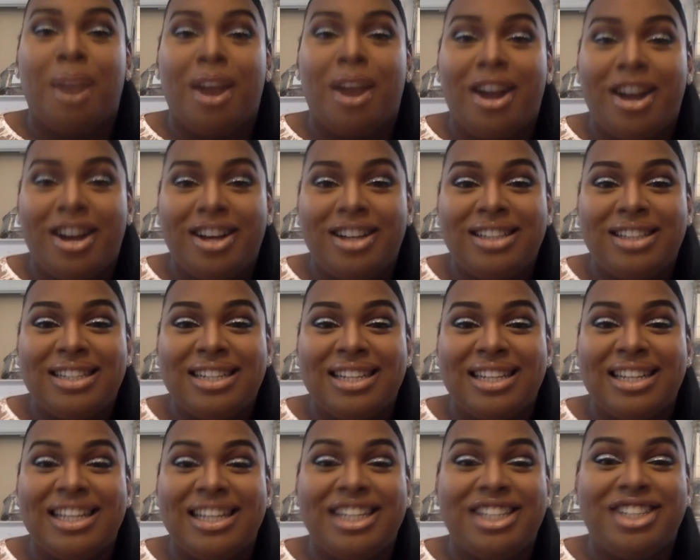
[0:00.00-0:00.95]

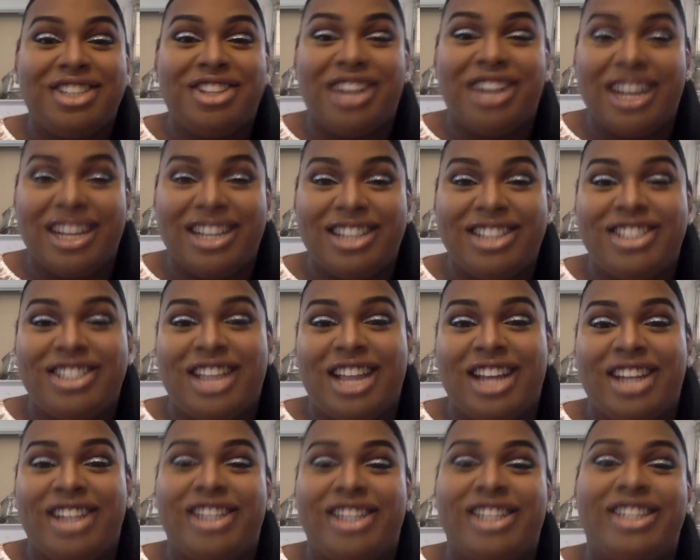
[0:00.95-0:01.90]
personally,
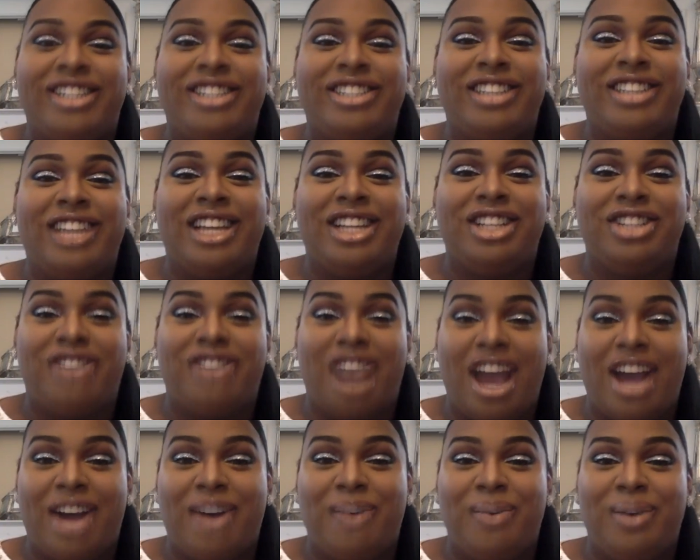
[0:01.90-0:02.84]
transgender and
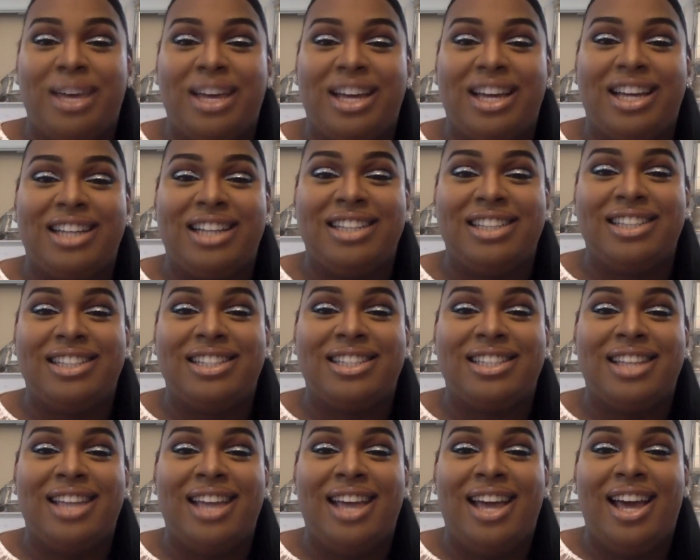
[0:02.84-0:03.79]
drag queens,
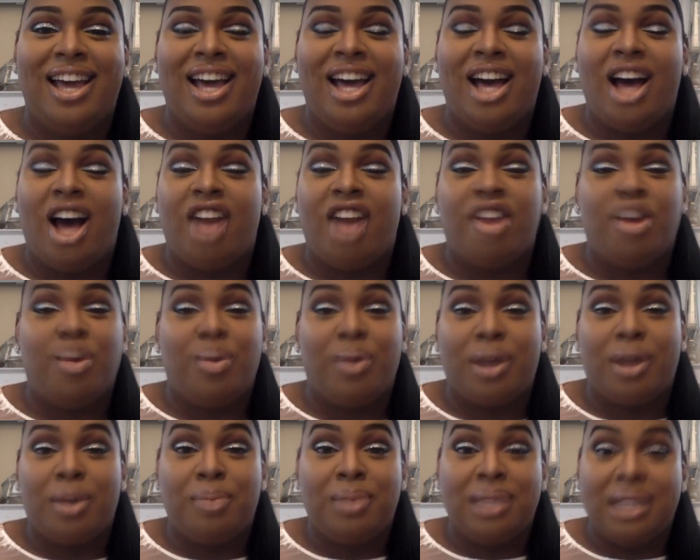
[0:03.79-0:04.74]
although we're
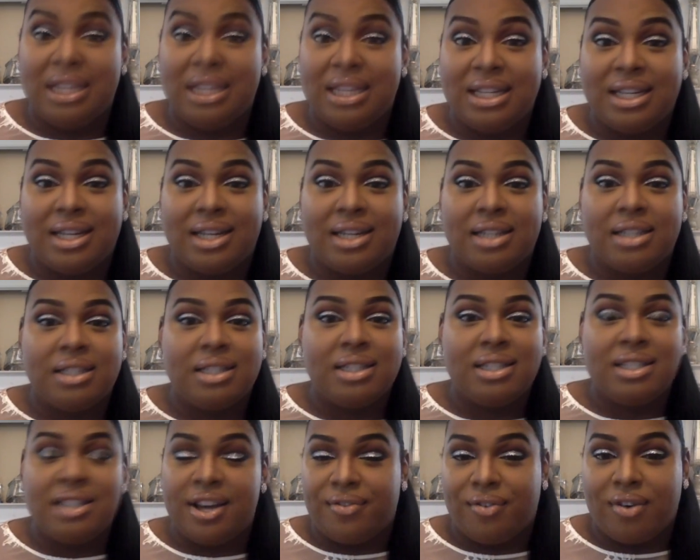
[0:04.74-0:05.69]
completely
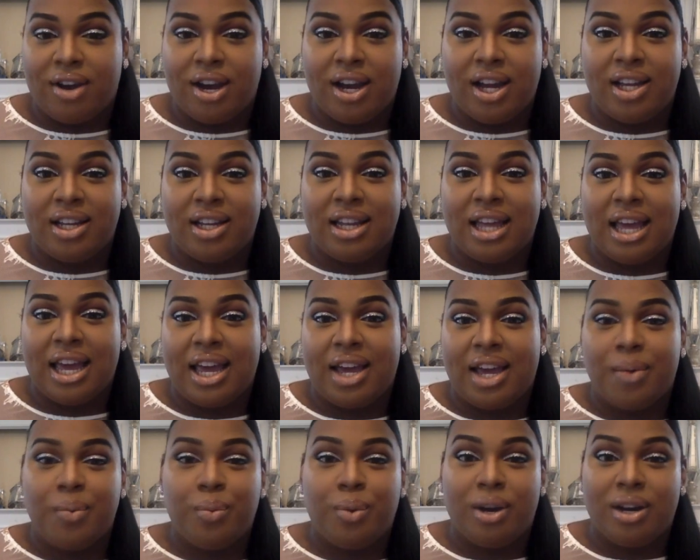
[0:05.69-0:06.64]
different, like
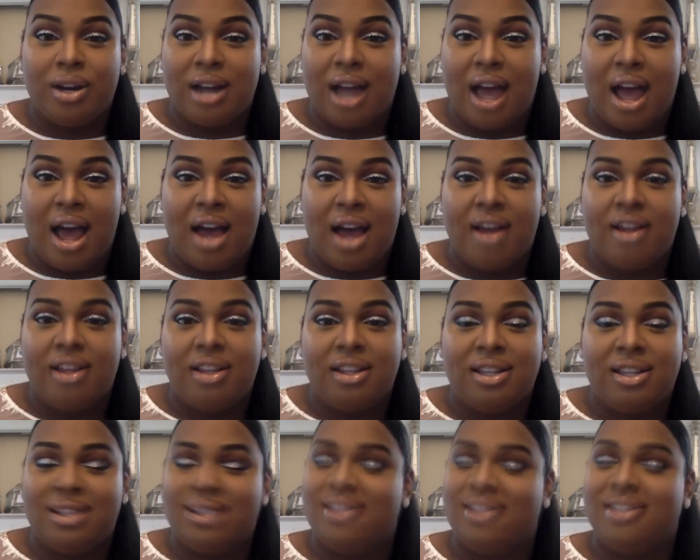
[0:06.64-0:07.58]
we're not,
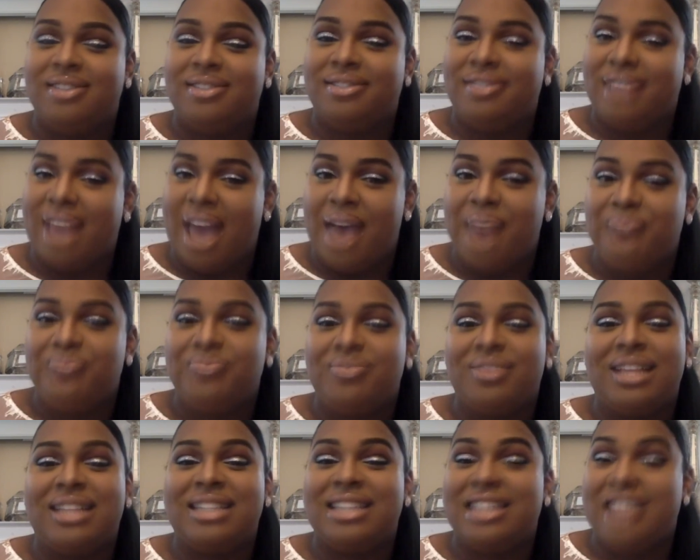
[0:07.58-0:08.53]
yeah,
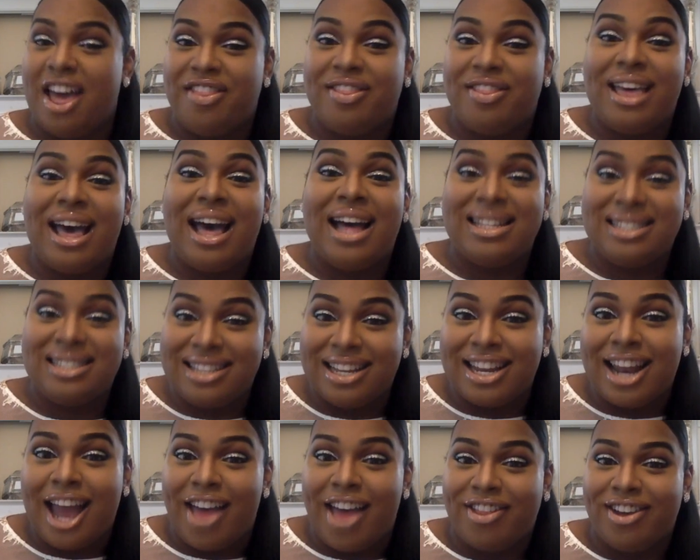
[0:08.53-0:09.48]
that's
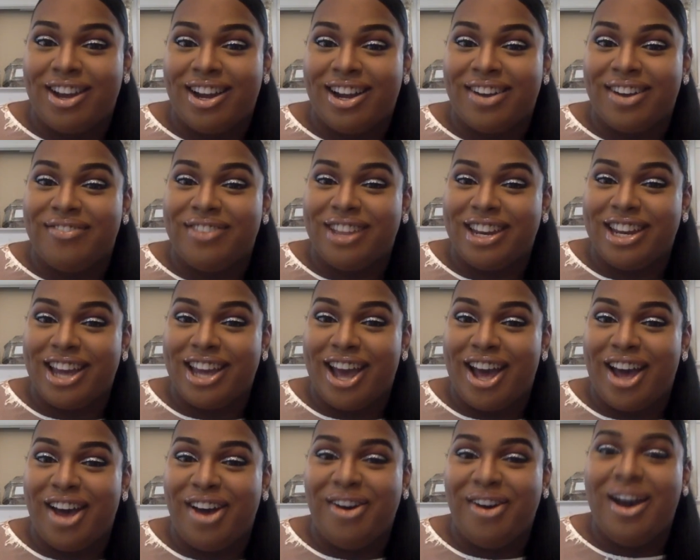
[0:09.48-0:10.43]
another
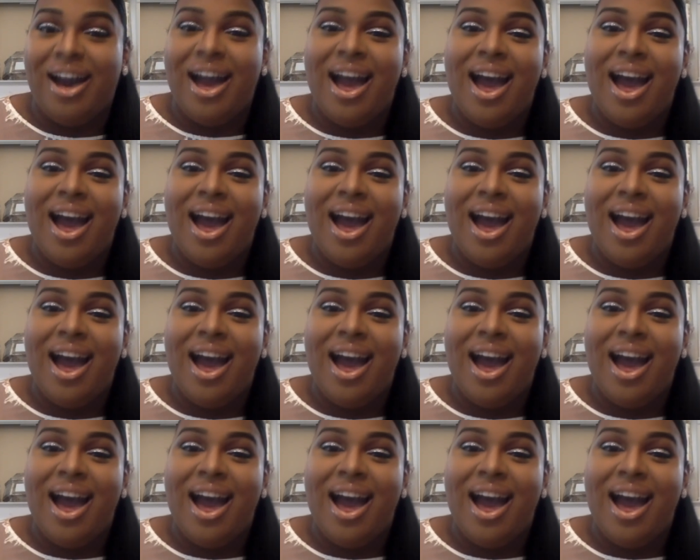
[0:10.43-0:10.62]
video.